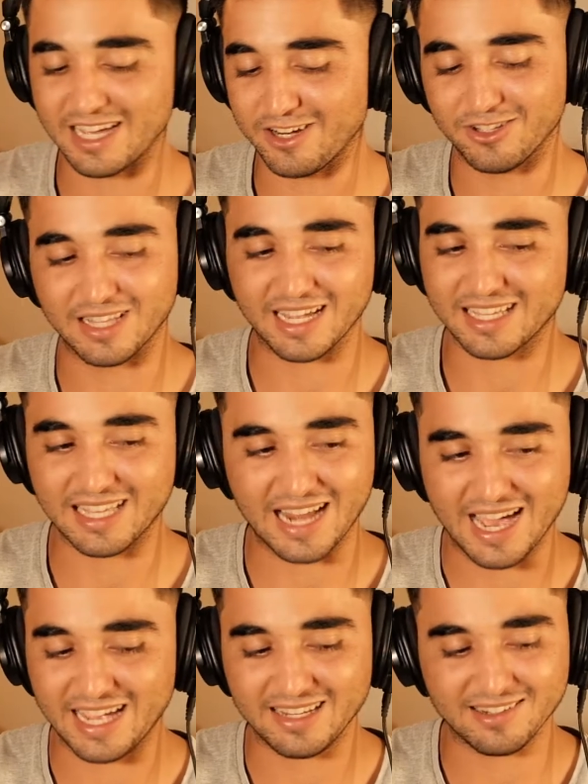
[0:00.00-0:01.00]
don't like it.
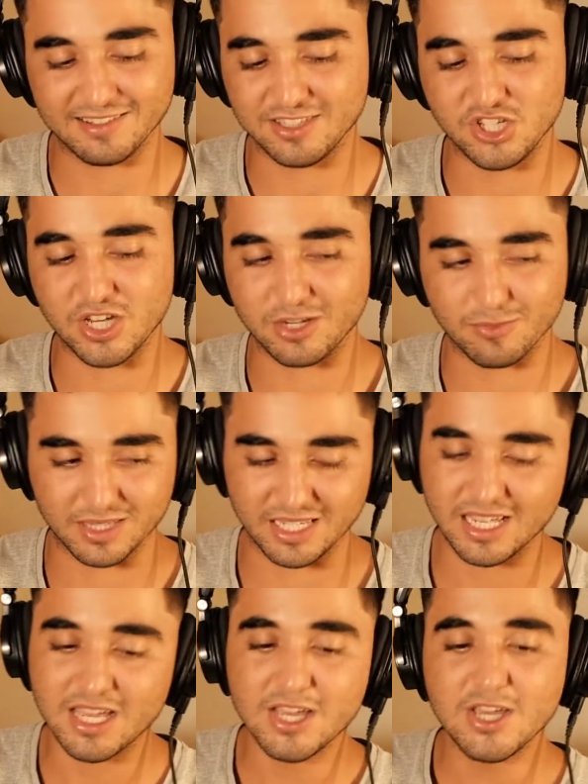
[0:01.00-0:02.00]
I
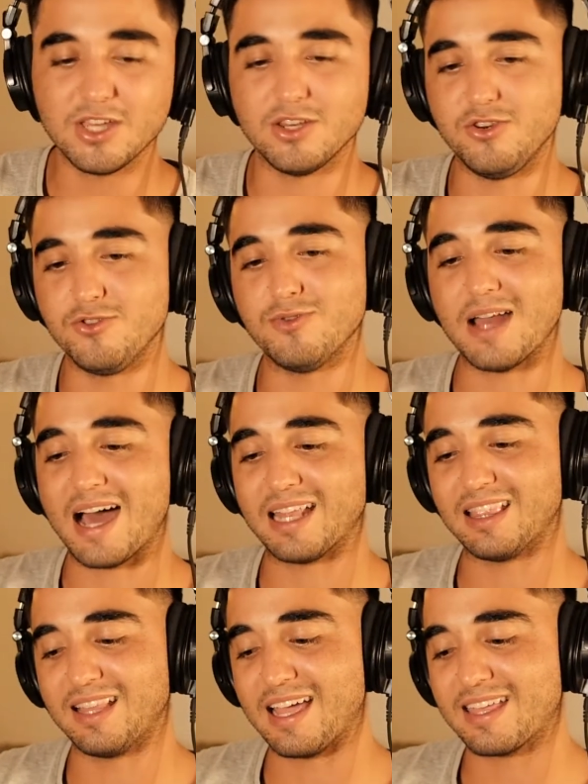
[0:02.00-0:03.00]
genuinely do
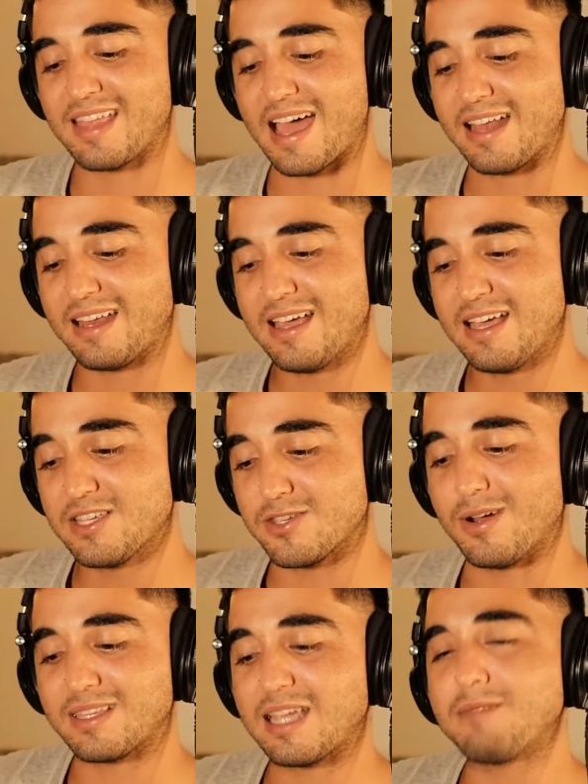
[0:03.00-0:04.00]
not like that.
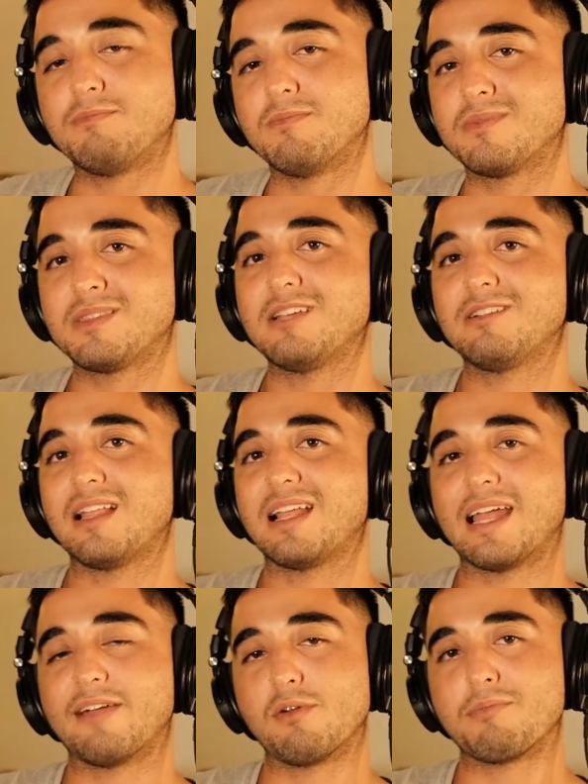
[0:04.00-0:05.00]
So I take nearly,
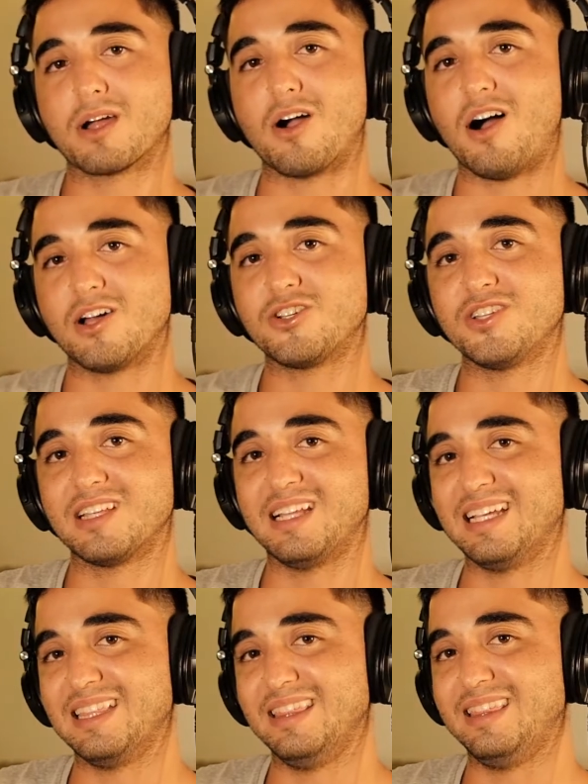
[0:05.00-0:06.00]
like, every precaution to,
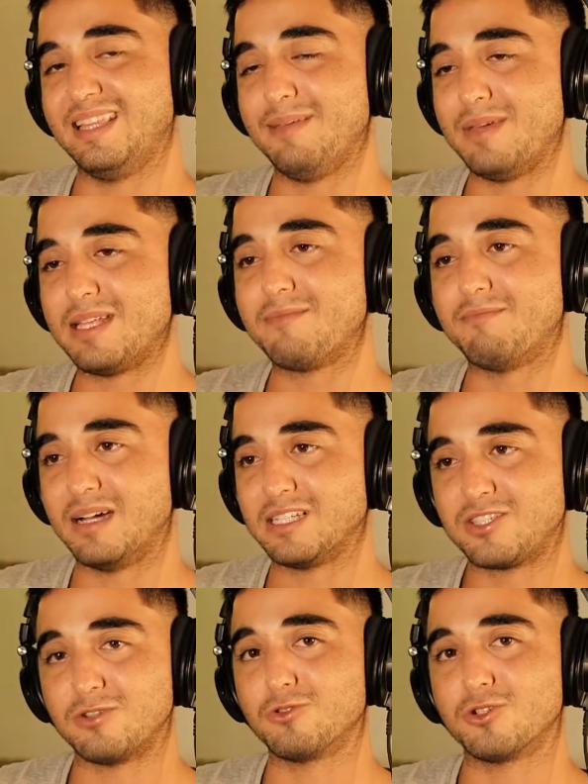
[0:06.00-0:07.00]
like, limit my
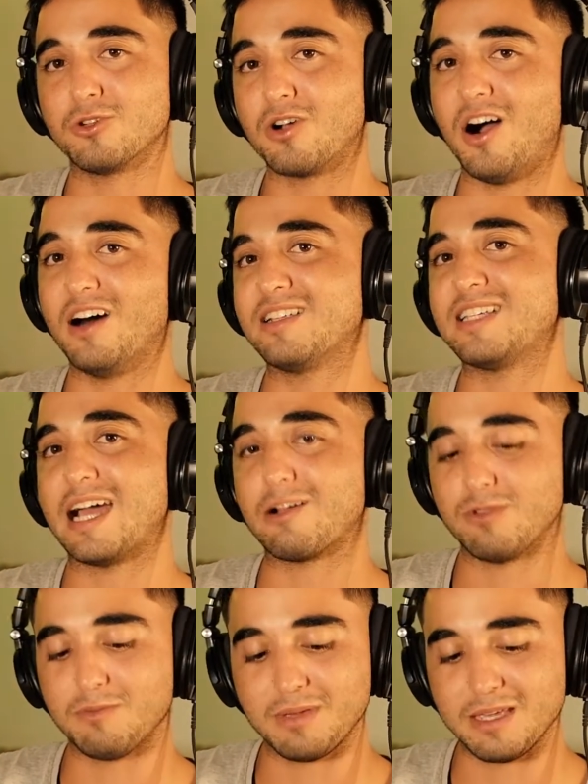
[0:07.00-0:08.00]
social
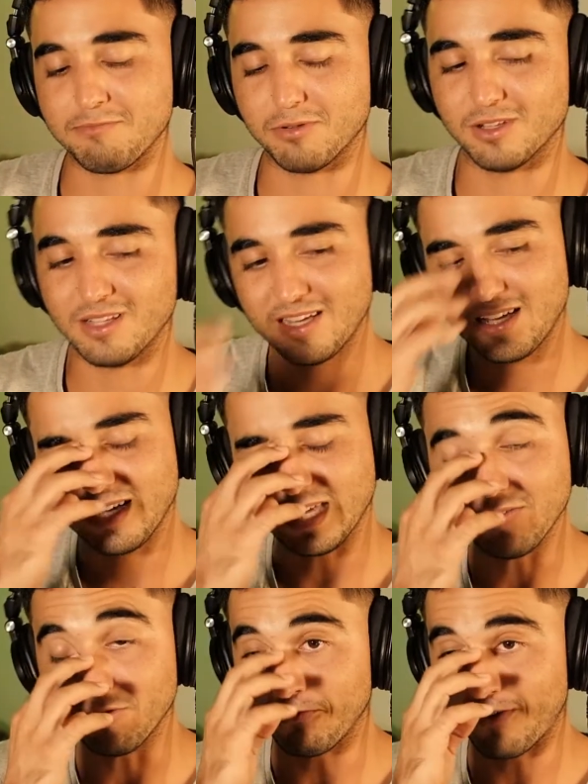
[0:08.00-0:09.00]
contact with people,
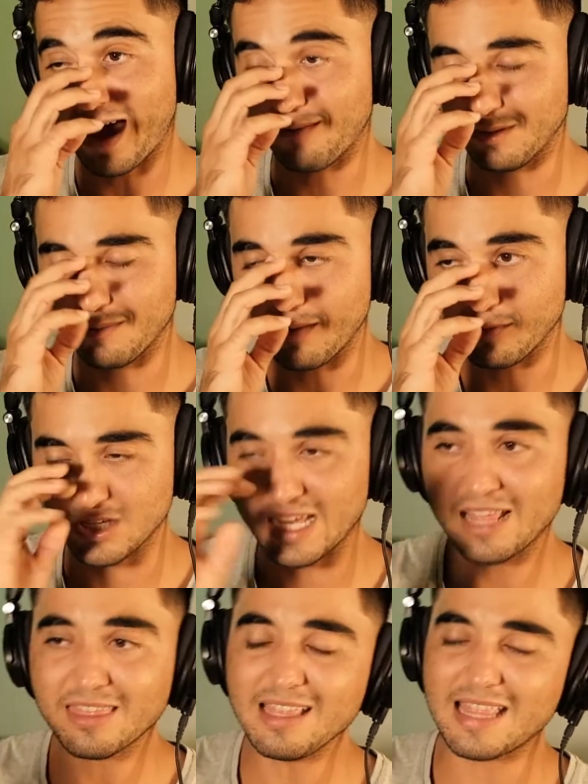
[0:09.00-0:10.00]
even family members.
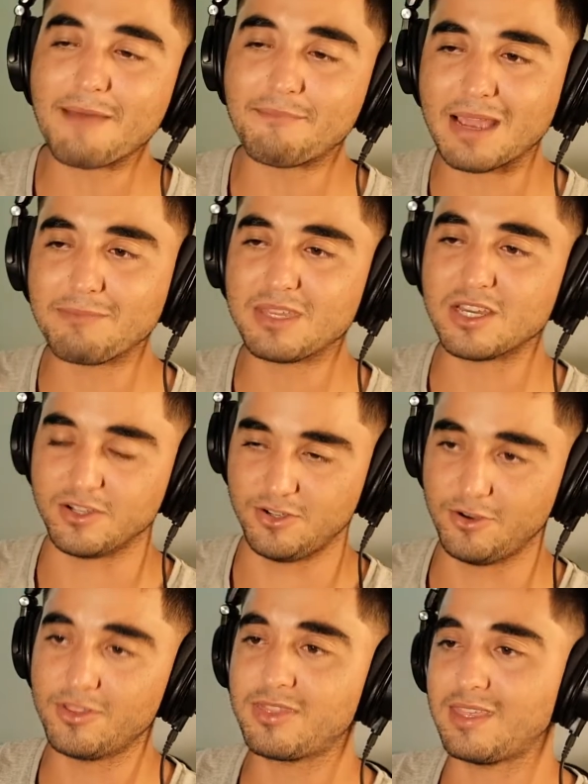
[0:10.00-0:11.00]
And I think that might be a
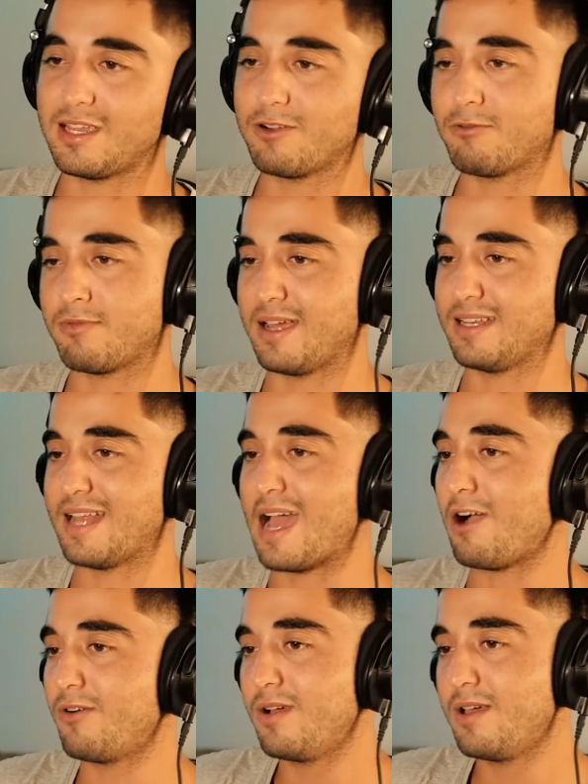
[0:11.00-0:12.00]
good thing right
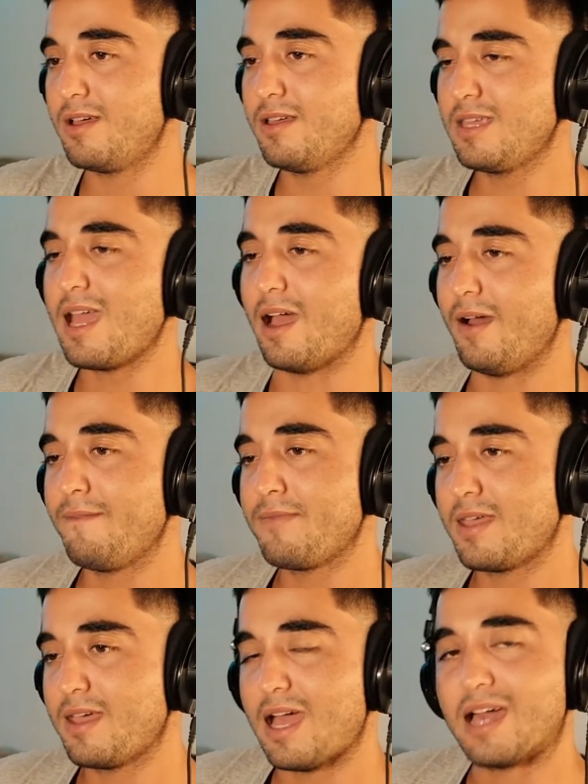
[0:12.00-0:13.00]
now. Yeah,
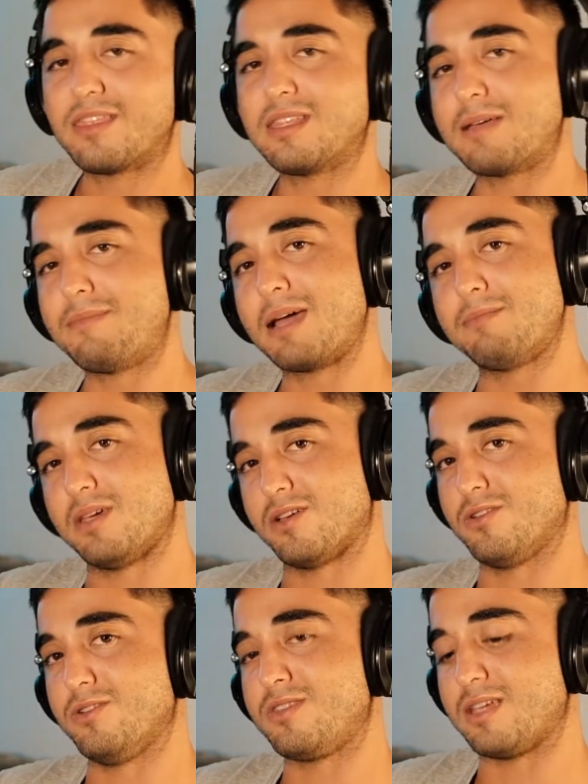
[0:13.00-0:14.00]
I think that might be a
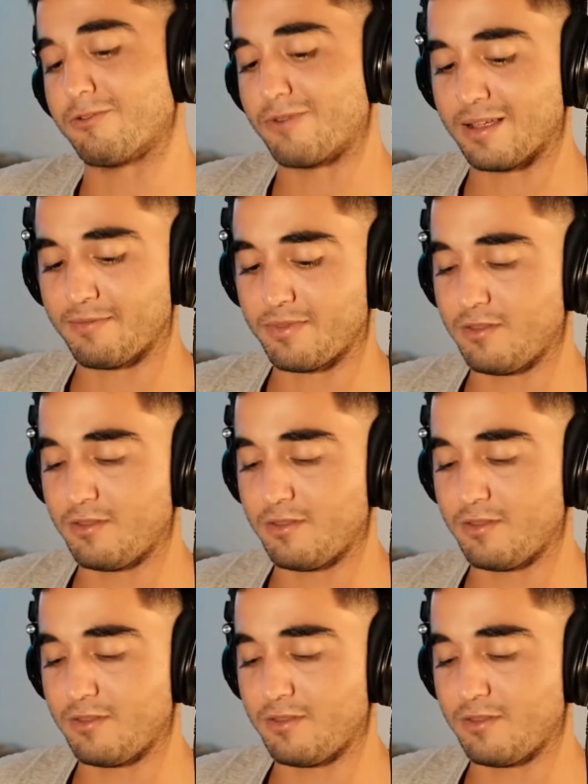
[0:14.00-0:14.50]
good thing right